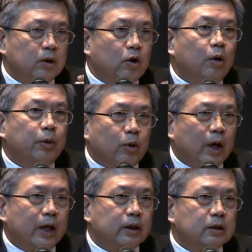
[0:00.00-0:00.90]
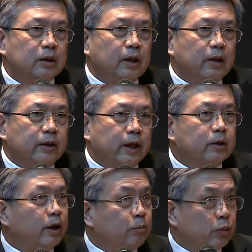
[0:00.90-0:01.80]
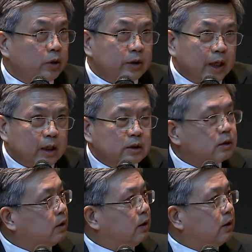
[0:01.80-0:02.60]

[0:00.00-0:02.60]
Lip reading: copyright that can protect